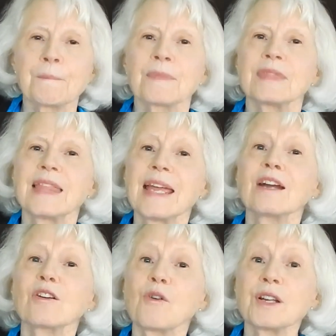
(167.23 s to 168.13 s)
they
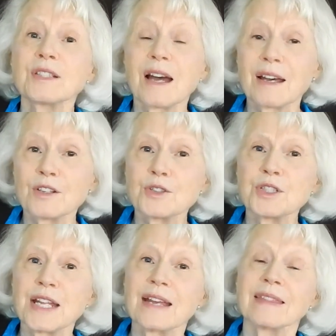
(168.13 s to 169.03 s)
are going to
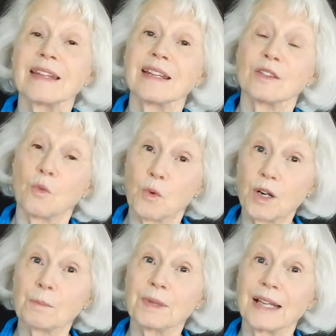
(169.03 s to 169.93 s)
understand that in the
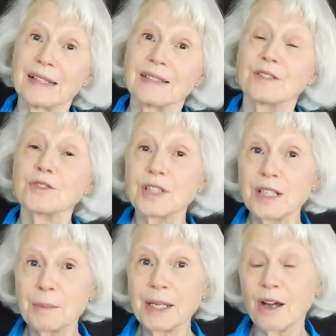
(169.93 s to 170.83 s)
workplace there's
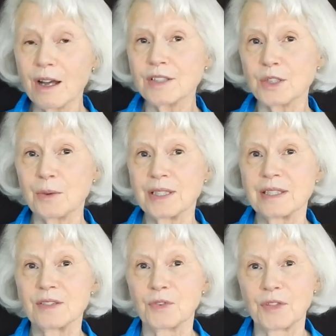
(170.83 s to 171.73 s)
going to be
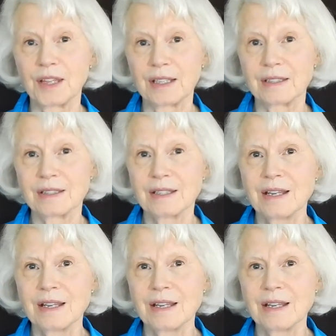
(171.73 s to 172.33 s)
consequences for things.